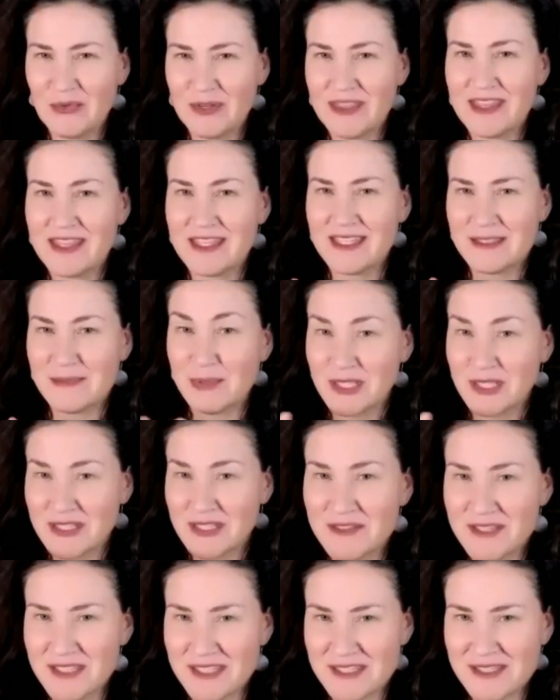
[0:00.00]
with this
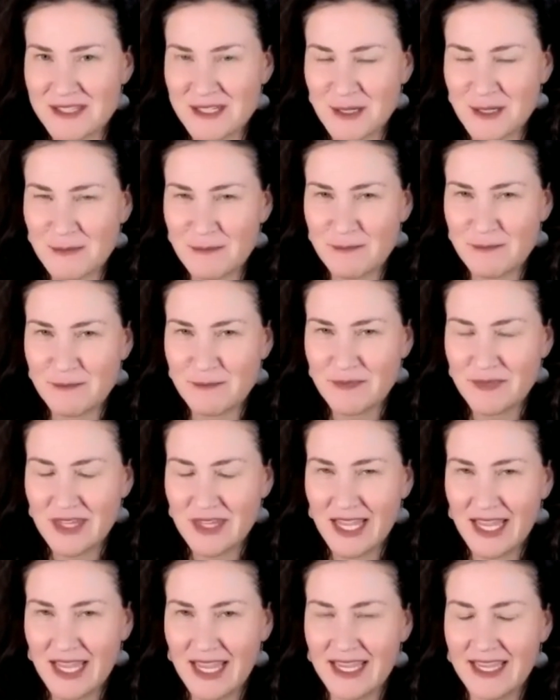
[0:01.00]
belief system
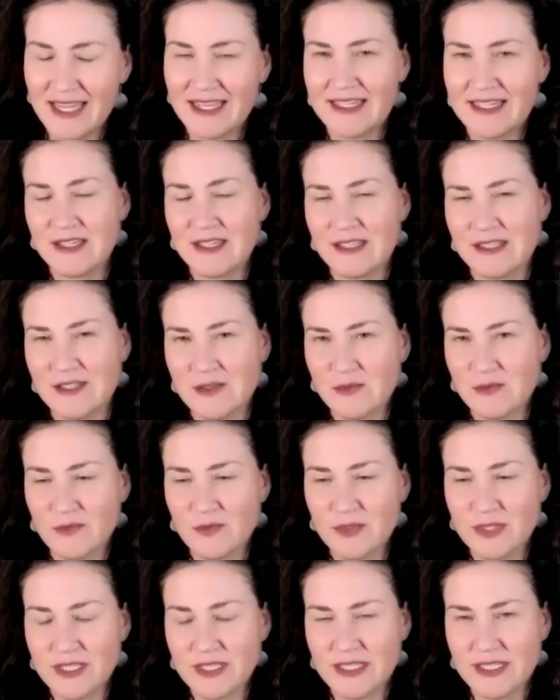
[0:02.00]
and it's
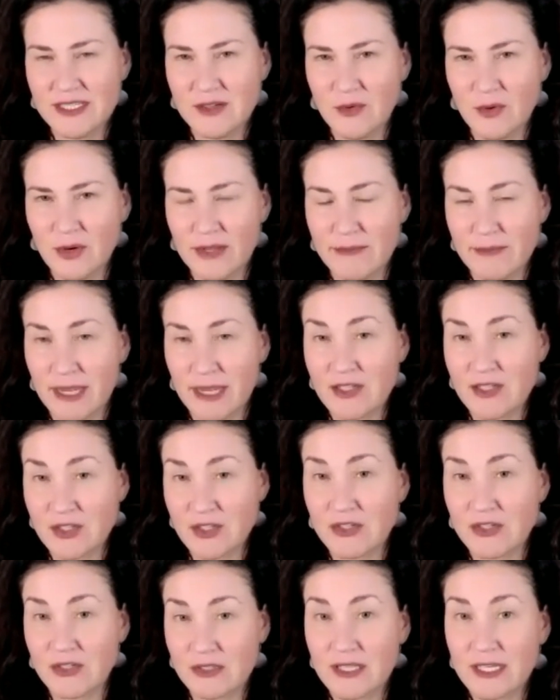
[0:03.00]
really quite
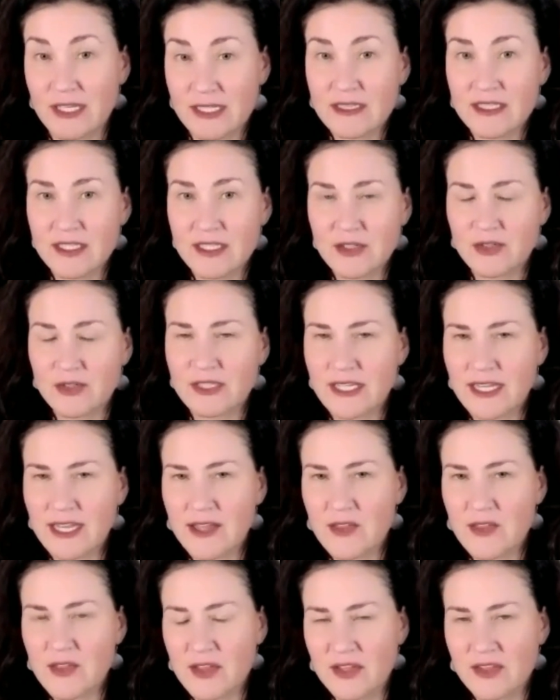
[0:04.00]
magical like literally
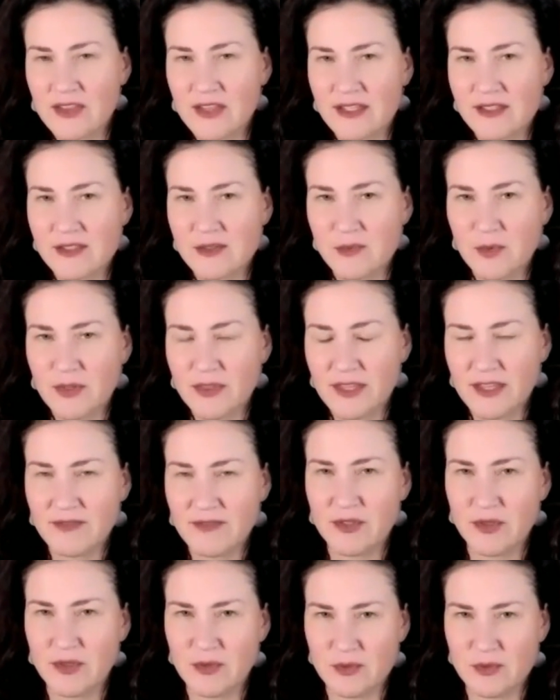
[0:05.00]
i think that's what
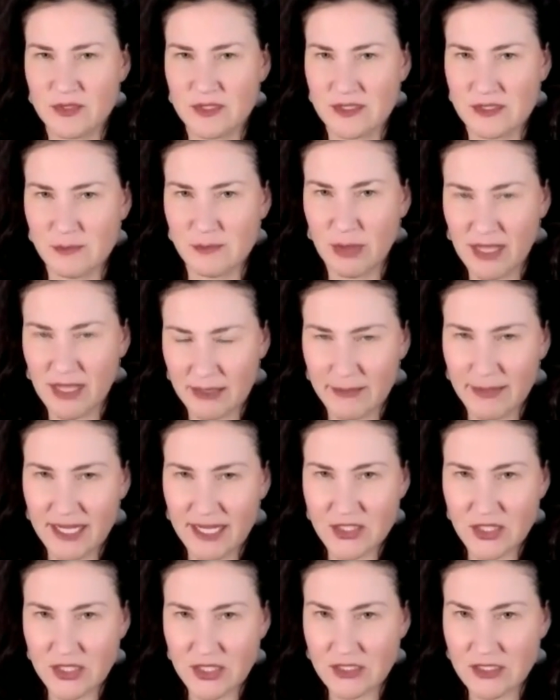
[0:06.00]
they've used is black
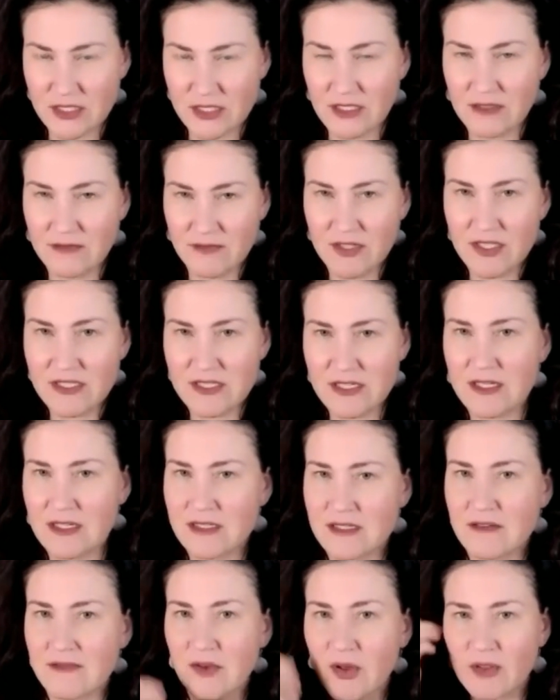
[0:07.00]
magic to convince
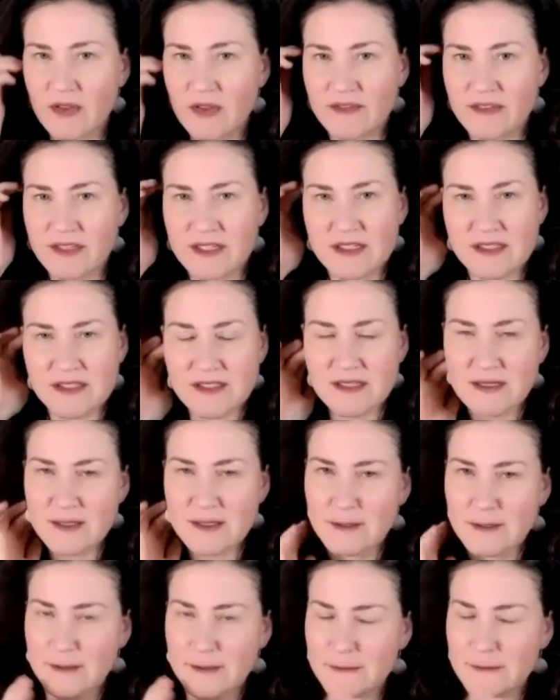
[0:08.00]
us of all of this
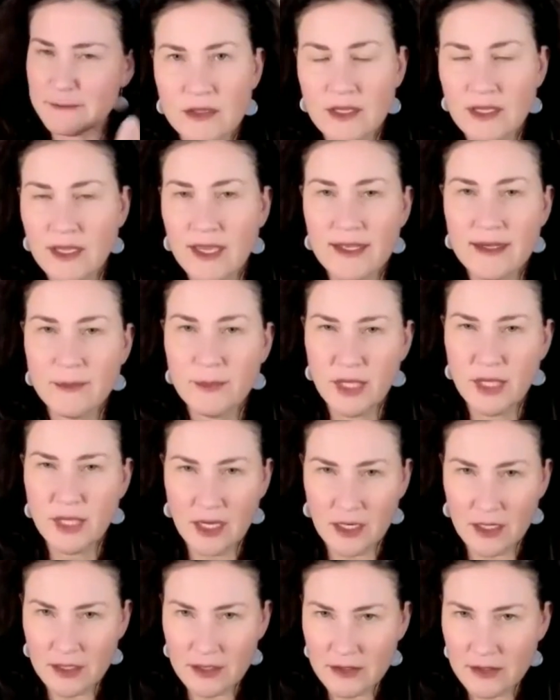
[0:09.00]
you get them
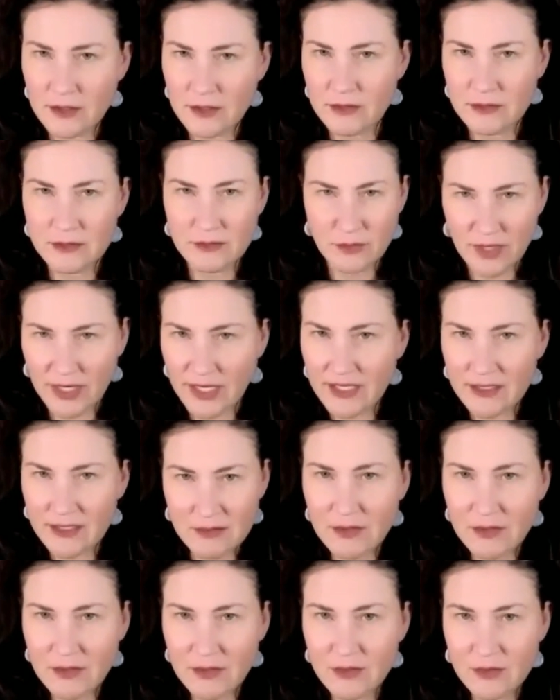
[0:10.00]
young, right?
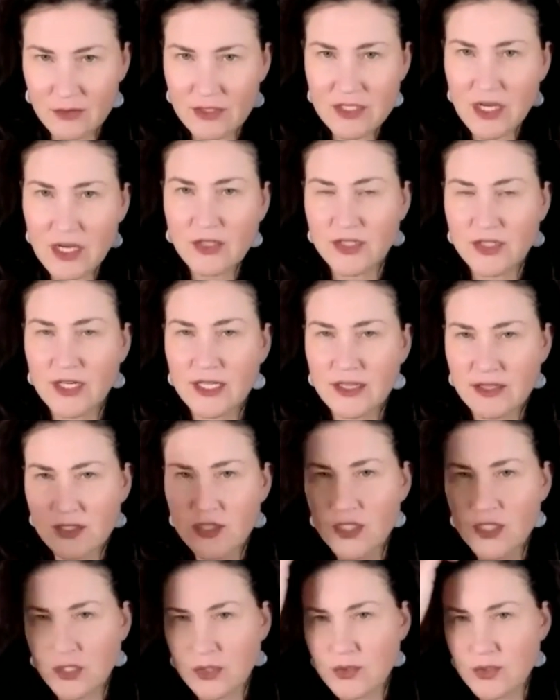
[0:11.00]
You indoctrinate the
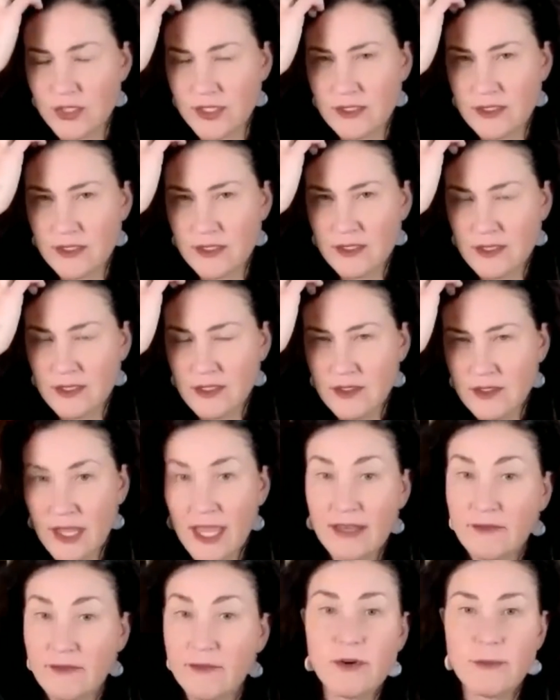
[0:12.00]
children.
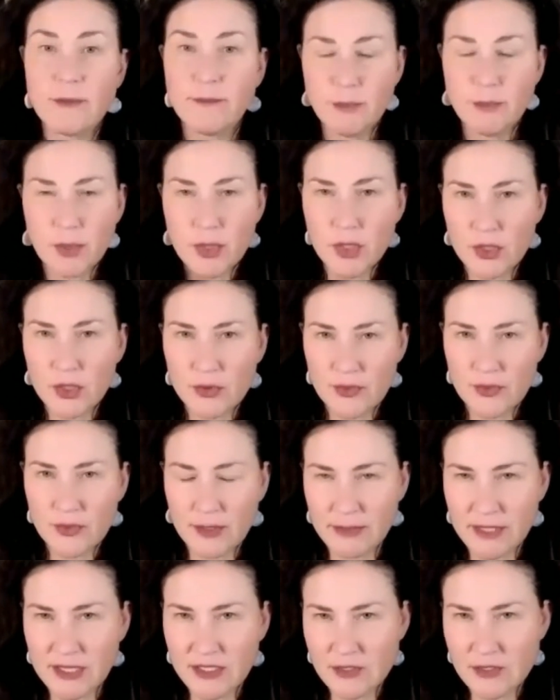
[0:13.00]
And from birth, I
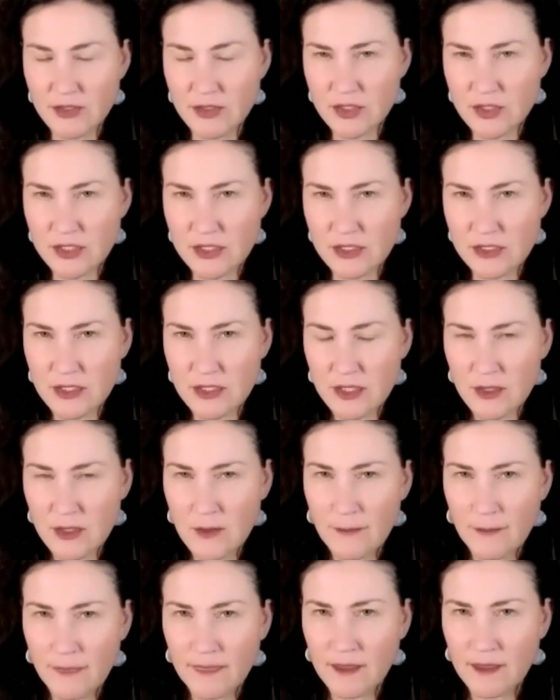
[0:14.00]
mean, these are just
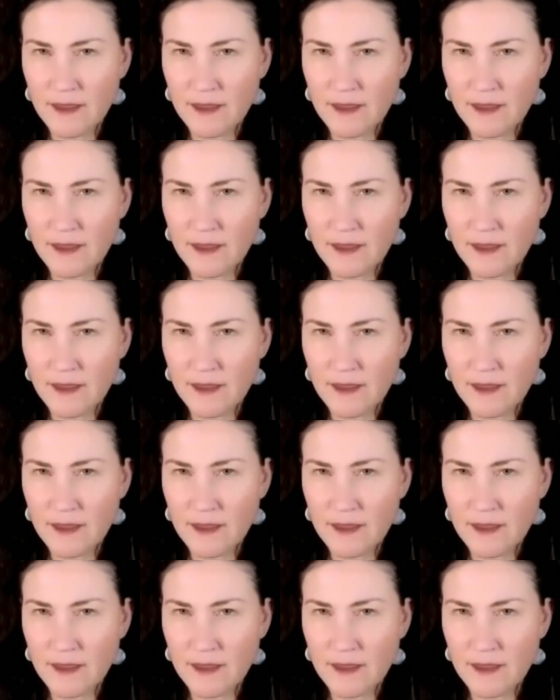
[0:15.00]
yeah.